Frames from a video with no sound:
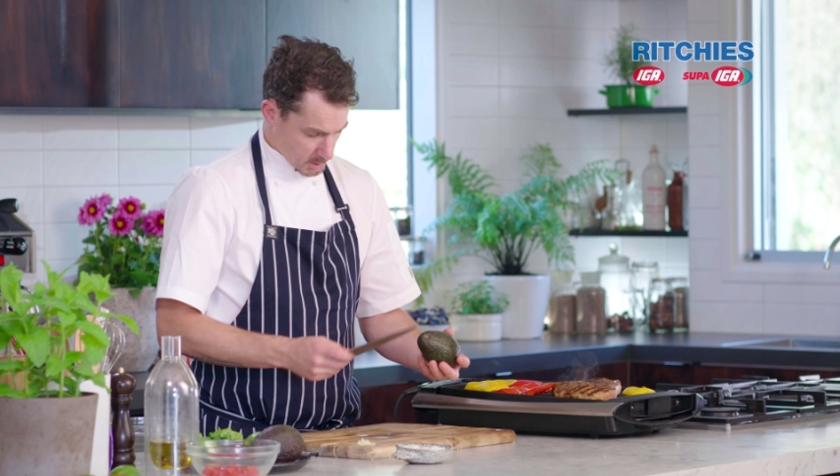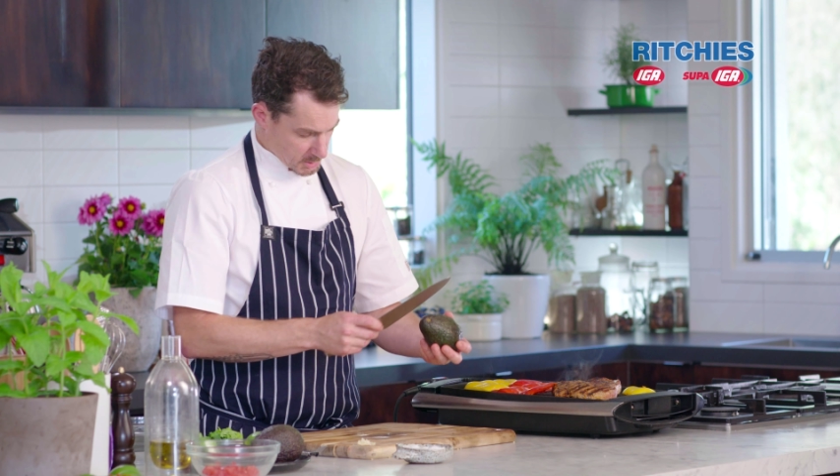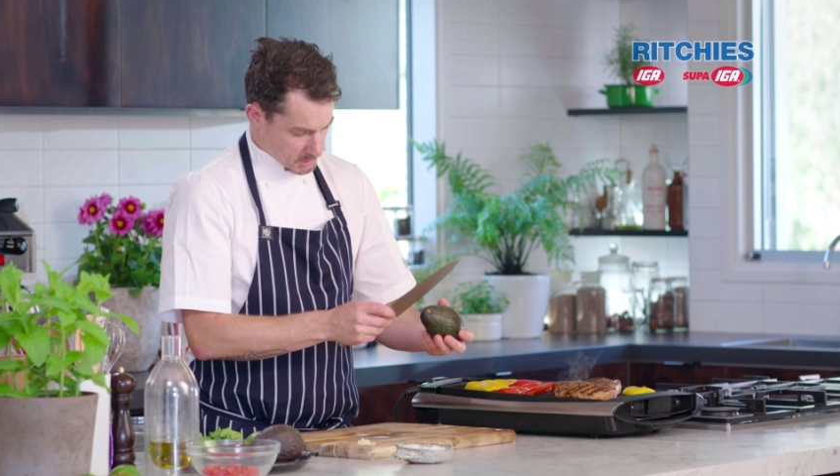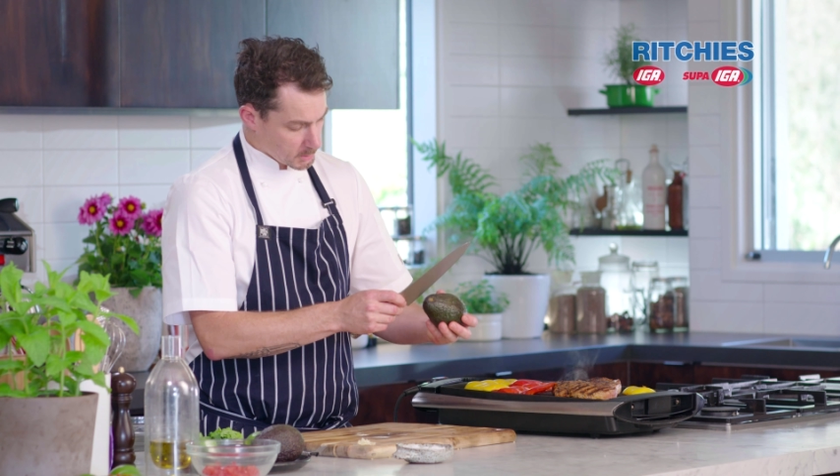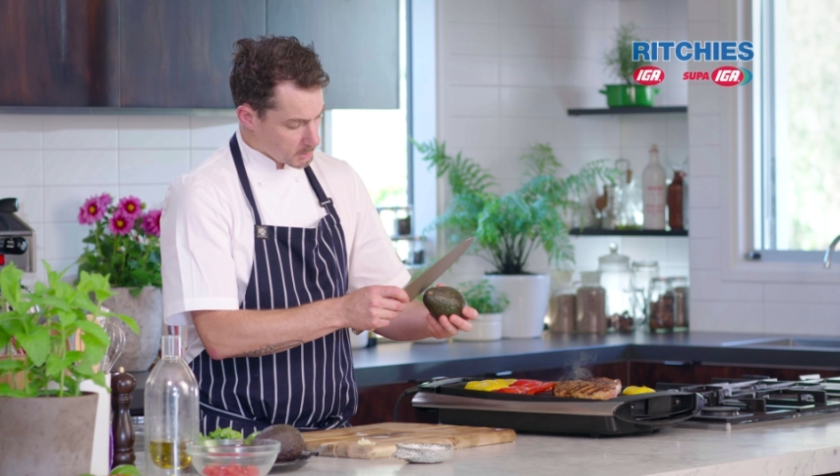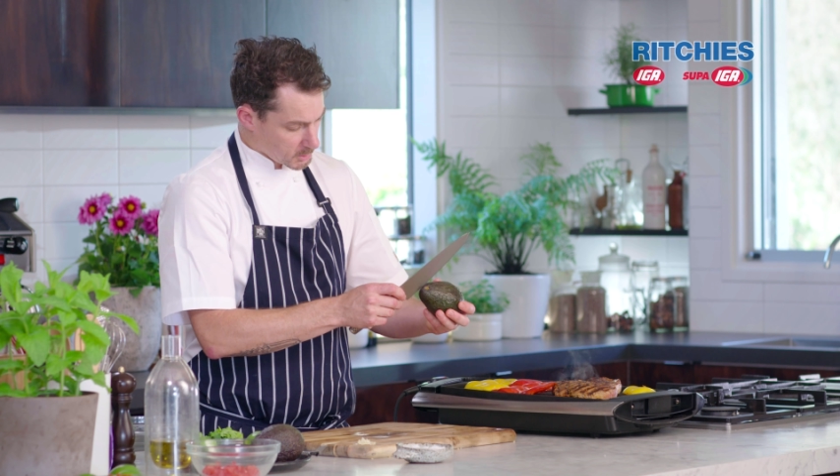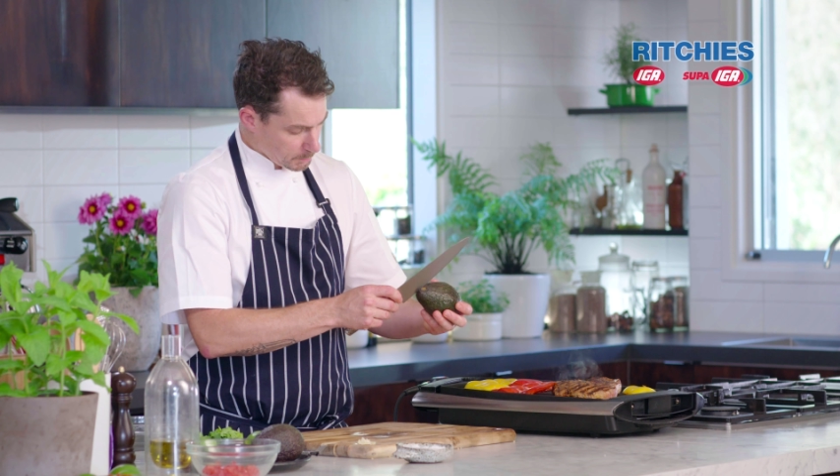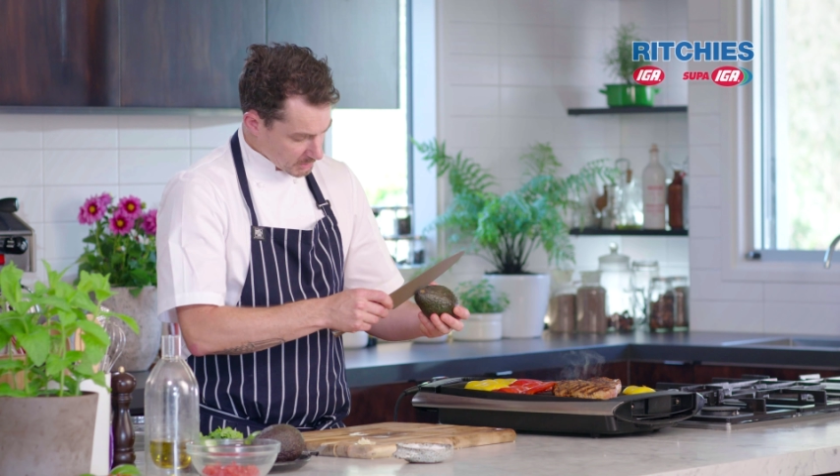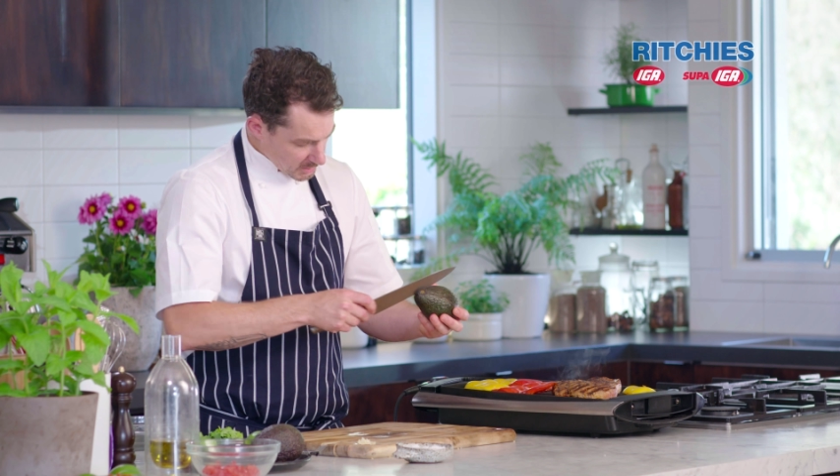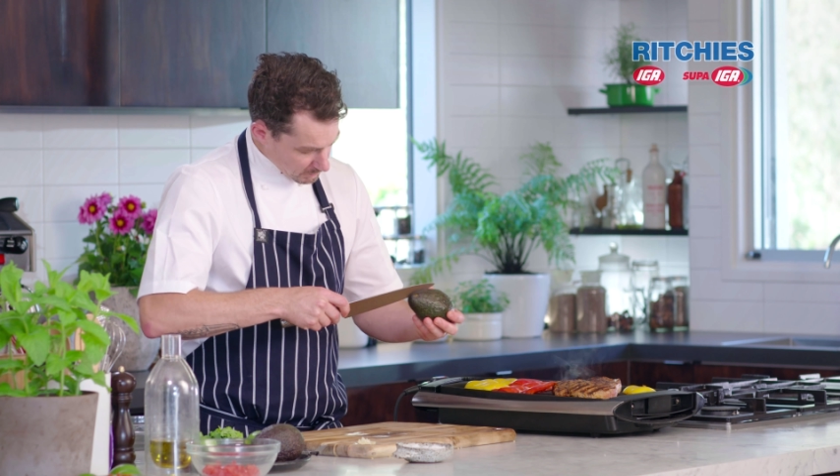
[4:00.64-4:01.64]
So just split the